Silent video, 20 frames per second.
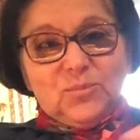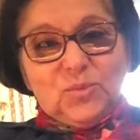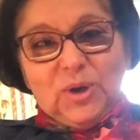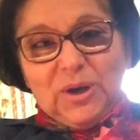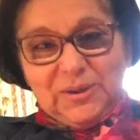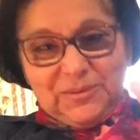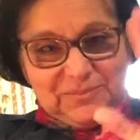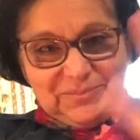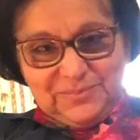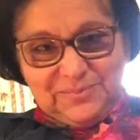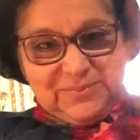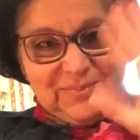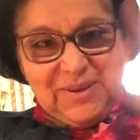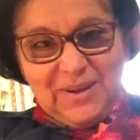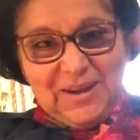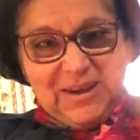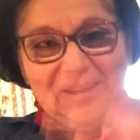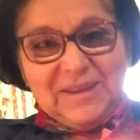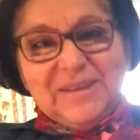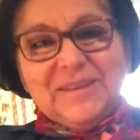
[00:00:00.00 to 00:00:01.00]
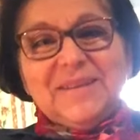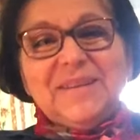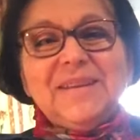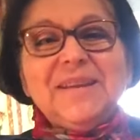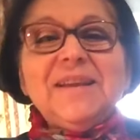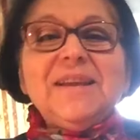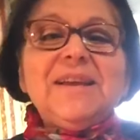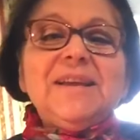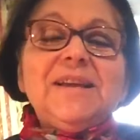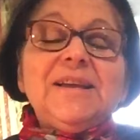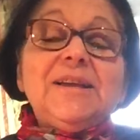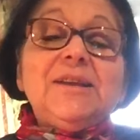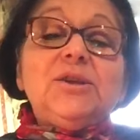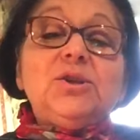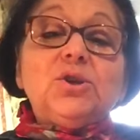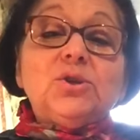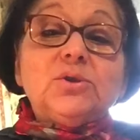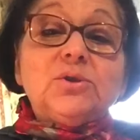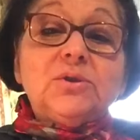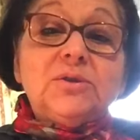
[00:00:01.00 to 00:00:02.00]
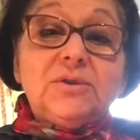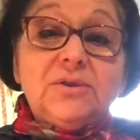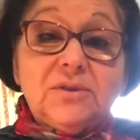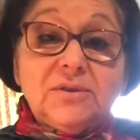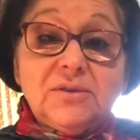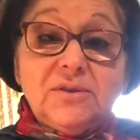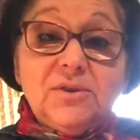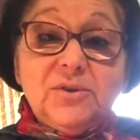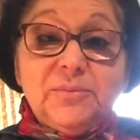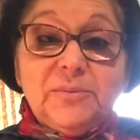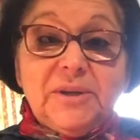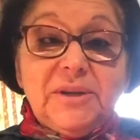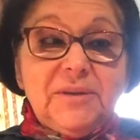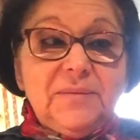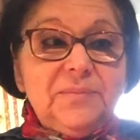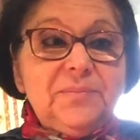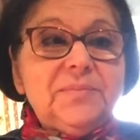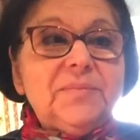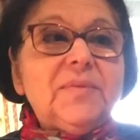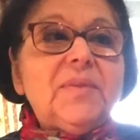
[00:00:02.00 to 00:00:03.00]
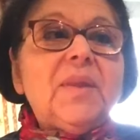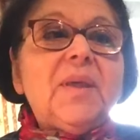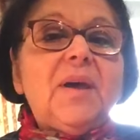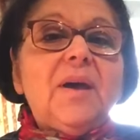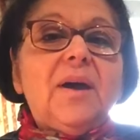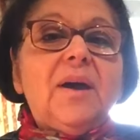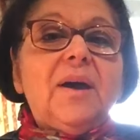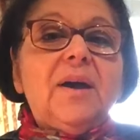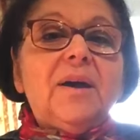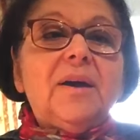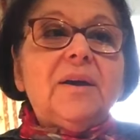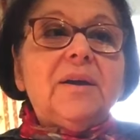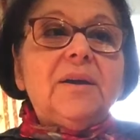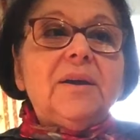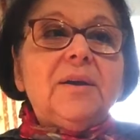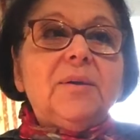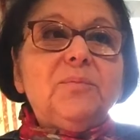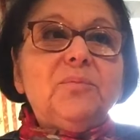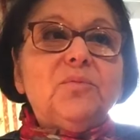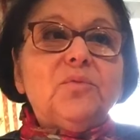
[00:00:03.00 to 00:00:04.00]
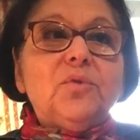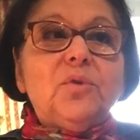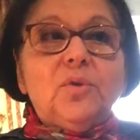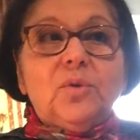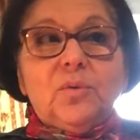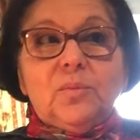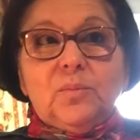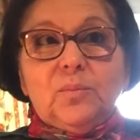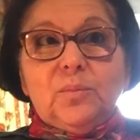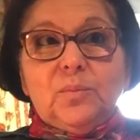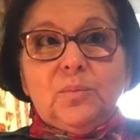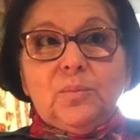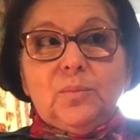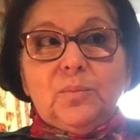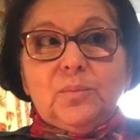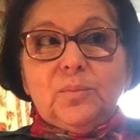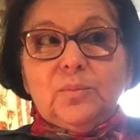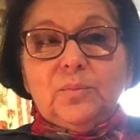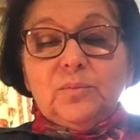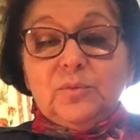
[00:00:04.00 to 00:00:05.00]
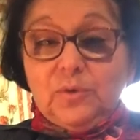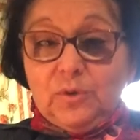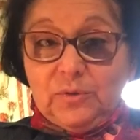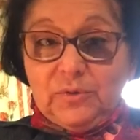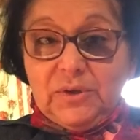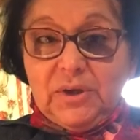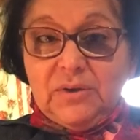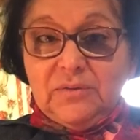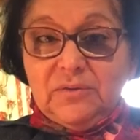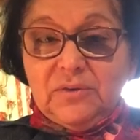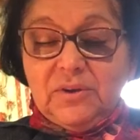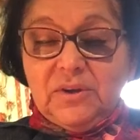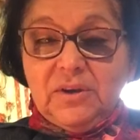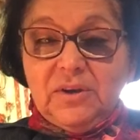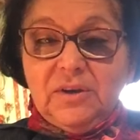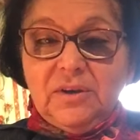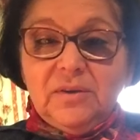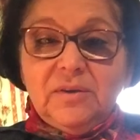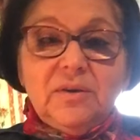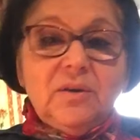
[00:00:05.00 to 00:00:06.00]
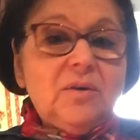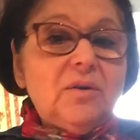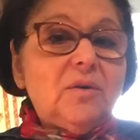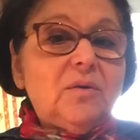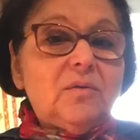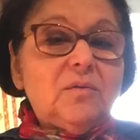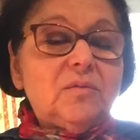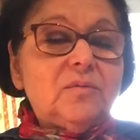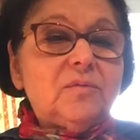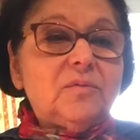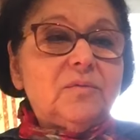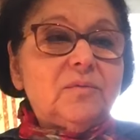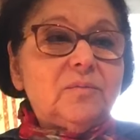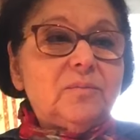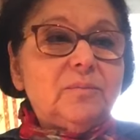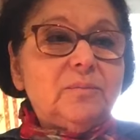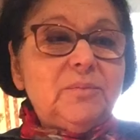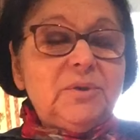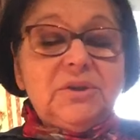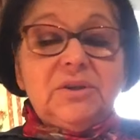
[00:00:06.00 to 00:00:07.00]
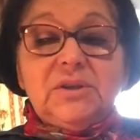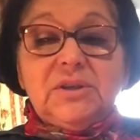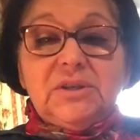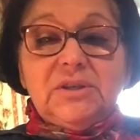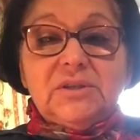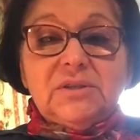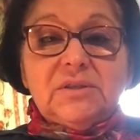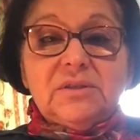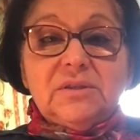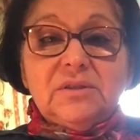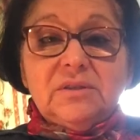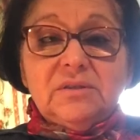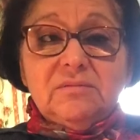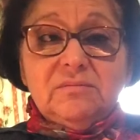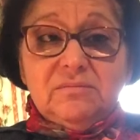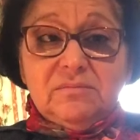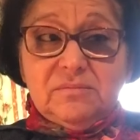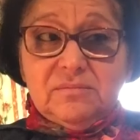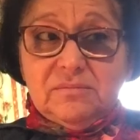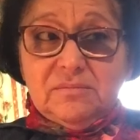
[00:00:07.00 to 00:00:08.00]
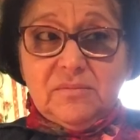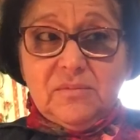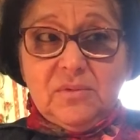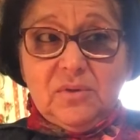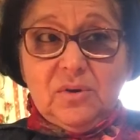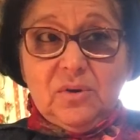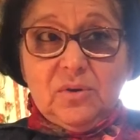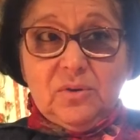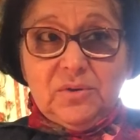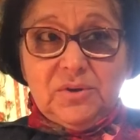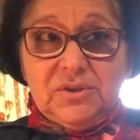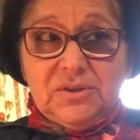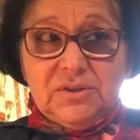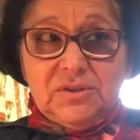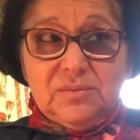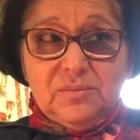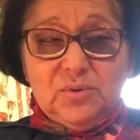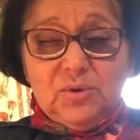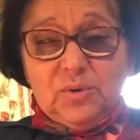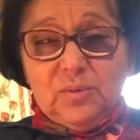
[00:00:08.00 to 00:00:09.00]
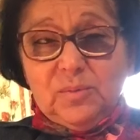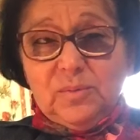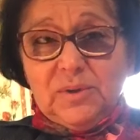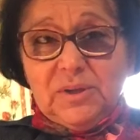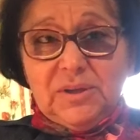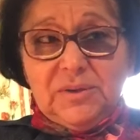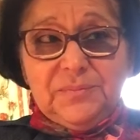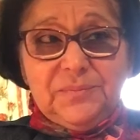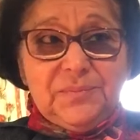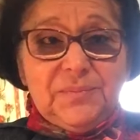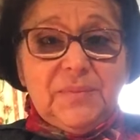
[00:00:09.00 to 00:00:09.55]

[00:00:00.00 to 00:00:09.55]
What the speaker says: well, hi. Those who don't know me, I am from North Africa, of Middle Eastern origin, probably,